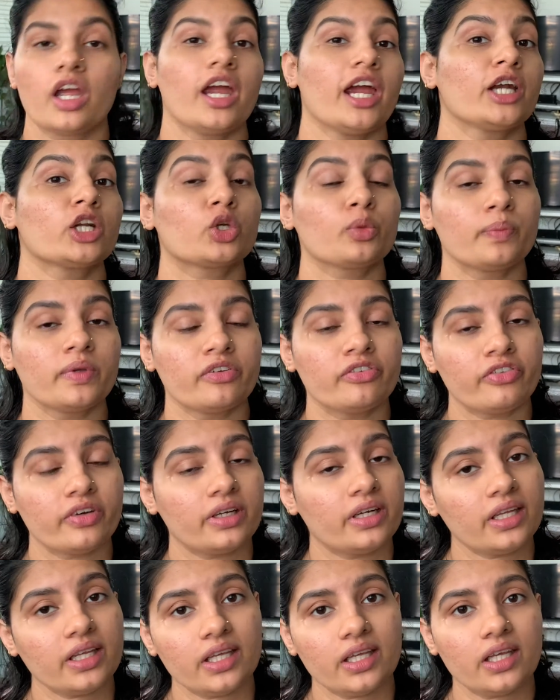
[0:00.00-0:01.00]
It could be
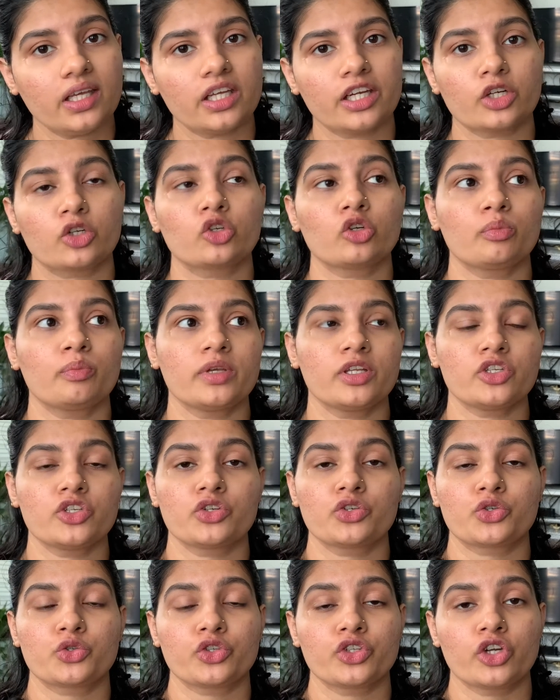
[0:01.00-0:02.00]
fatigue. It could be due
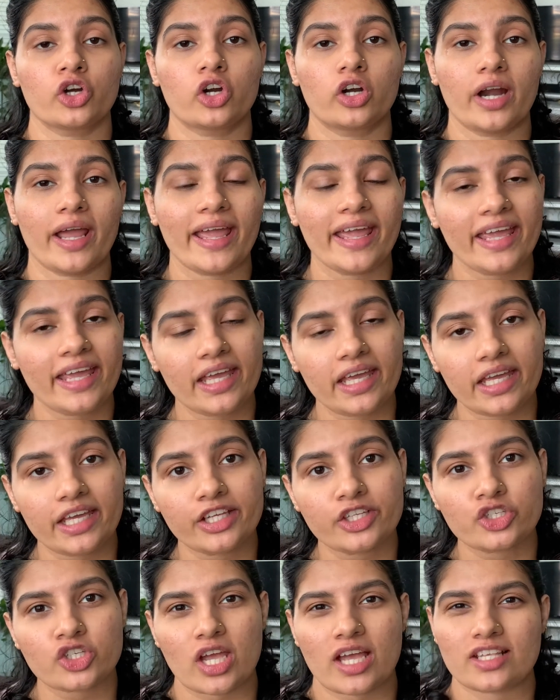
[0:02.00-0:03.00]
to your
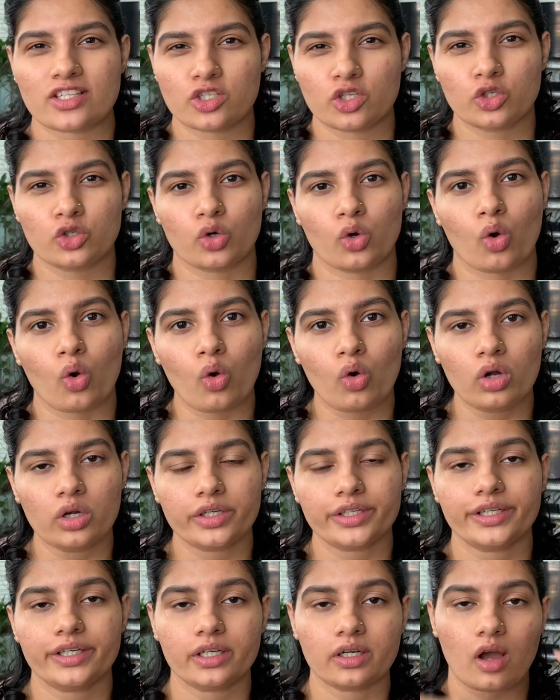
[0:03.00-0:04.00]
age. As you grow
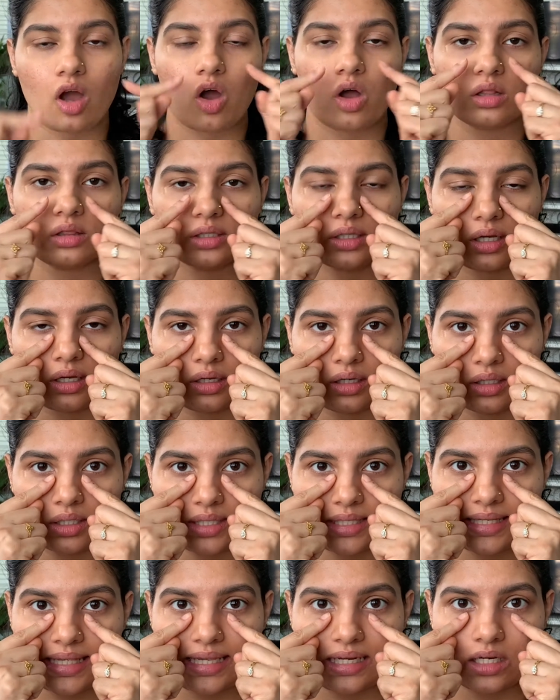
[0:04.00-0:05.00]
older, all the
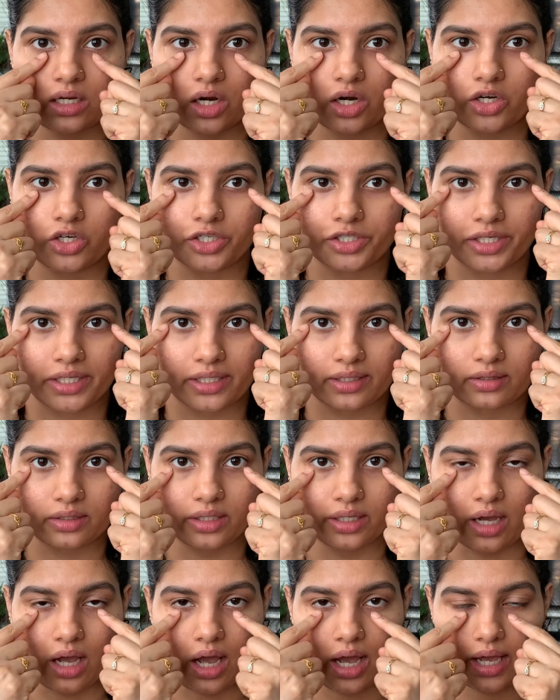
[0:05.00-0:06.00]
skin underneath
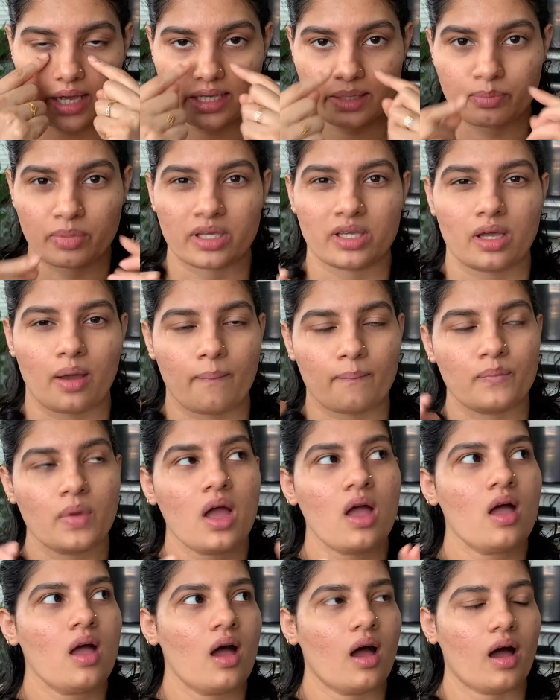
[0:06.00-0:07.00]
the eye become
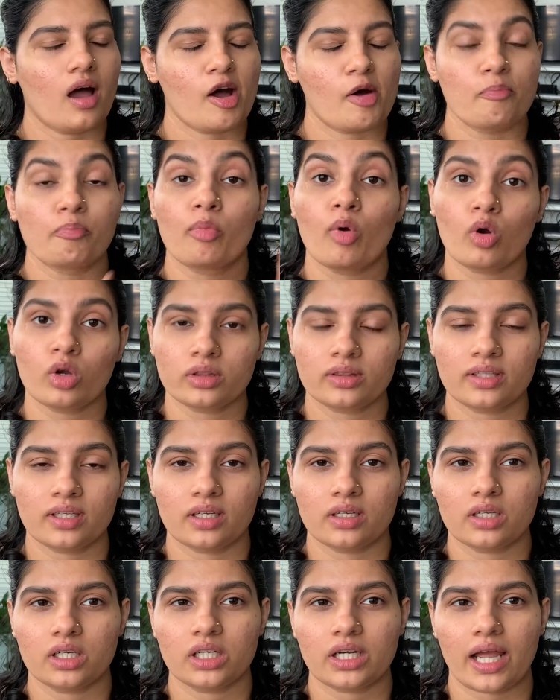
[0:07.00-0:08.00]
more
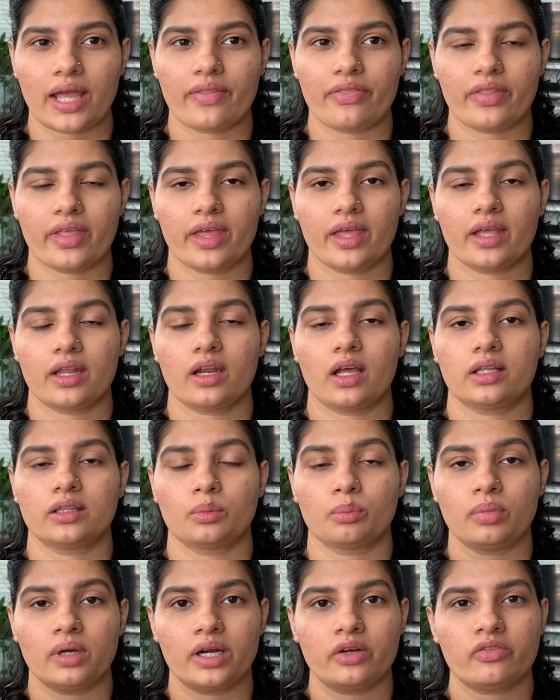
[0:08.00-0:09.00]
thinner, and then the
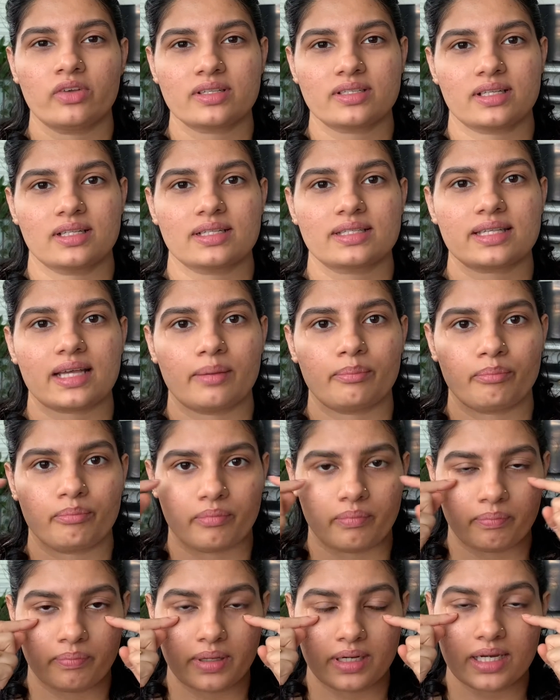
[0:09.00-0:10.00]
blood vessels
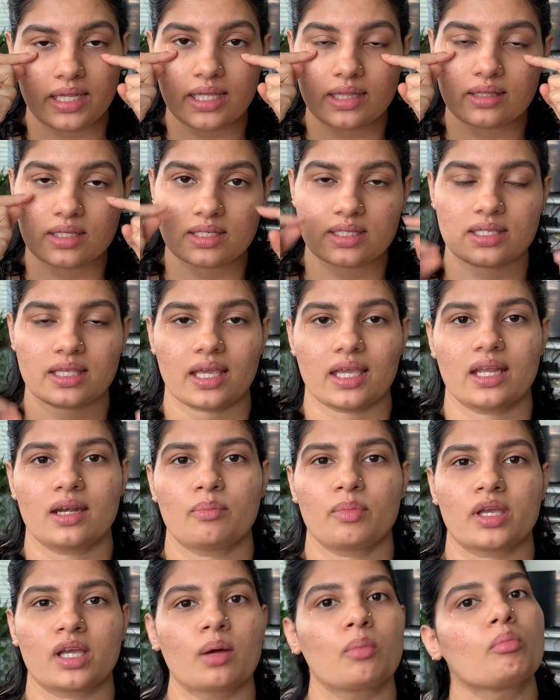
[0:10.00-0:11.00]
beneath the skin
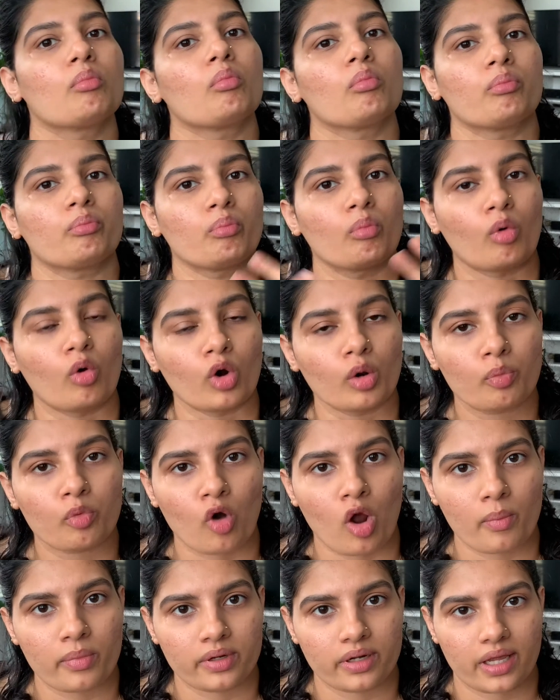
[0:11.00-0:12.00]
become more
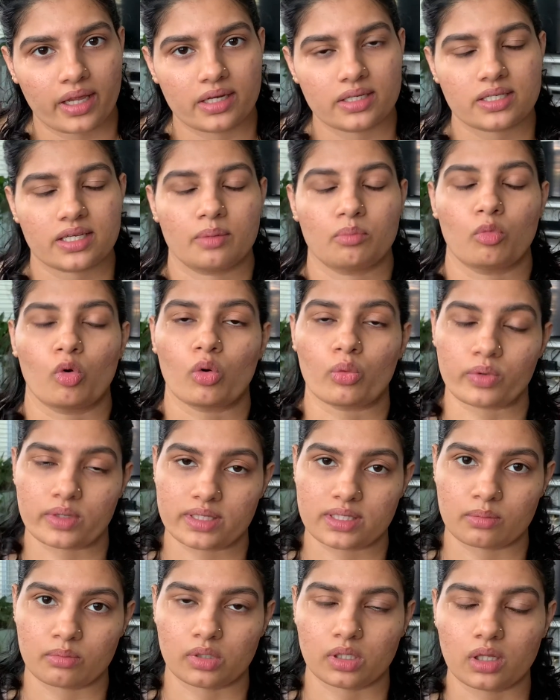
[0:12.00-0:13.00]
prominent and more
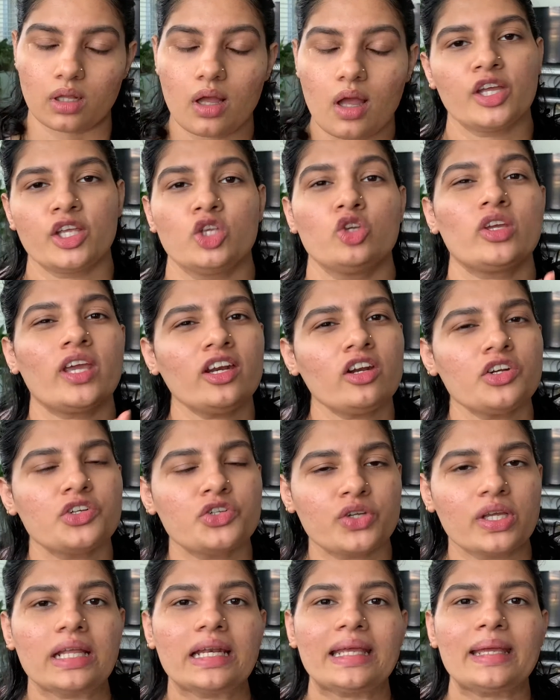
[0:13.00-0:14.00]
visible. You cannot
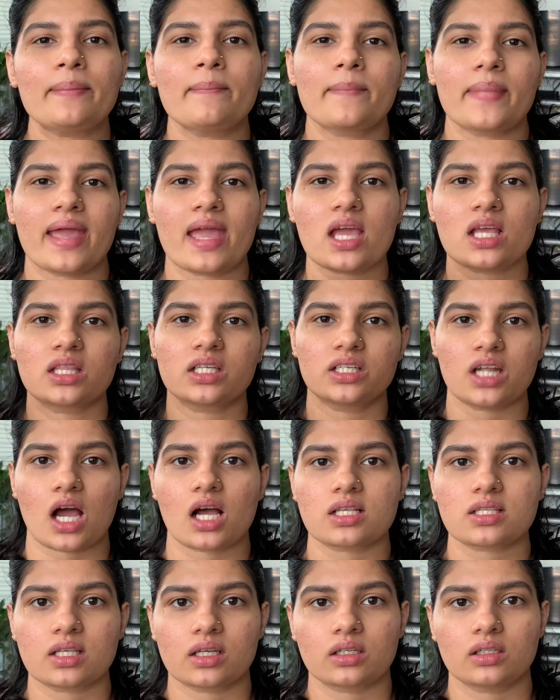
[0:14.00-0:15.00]
really make the
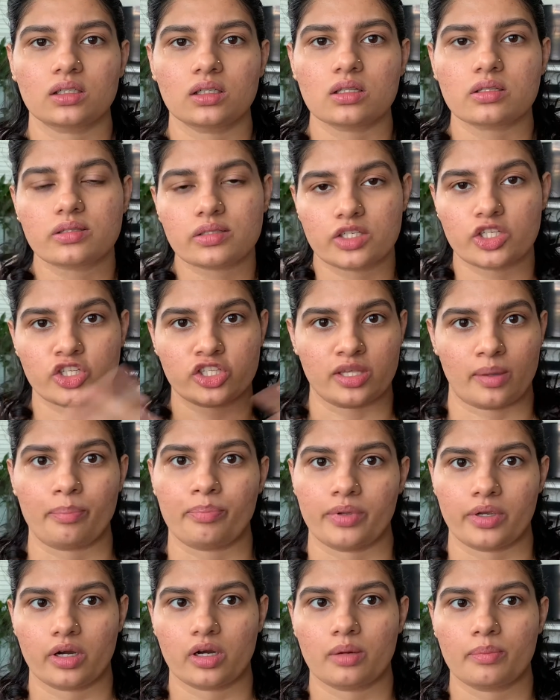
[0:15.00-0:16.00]
dark circles
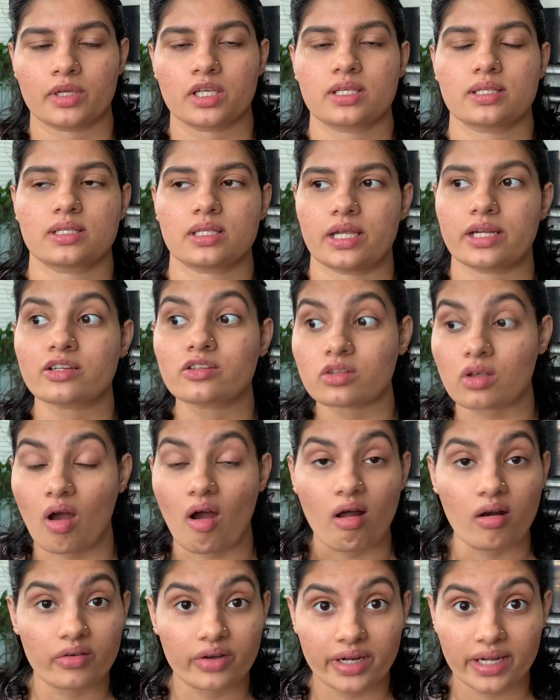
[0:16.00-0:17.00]
disappear because it's
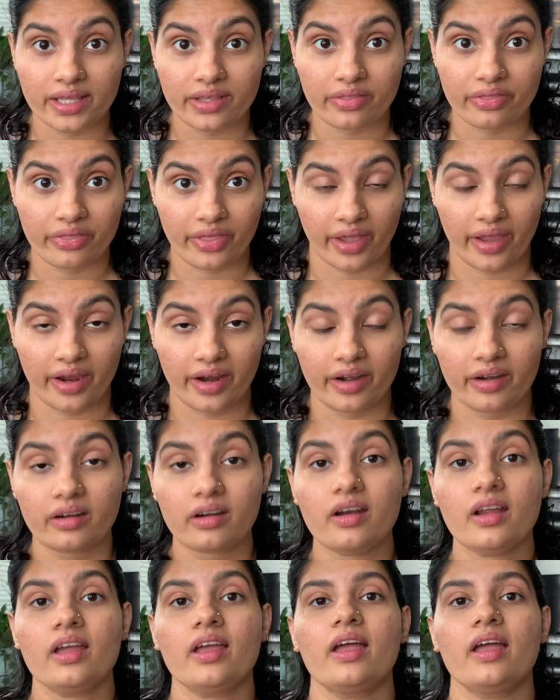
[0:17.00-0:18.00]
already there.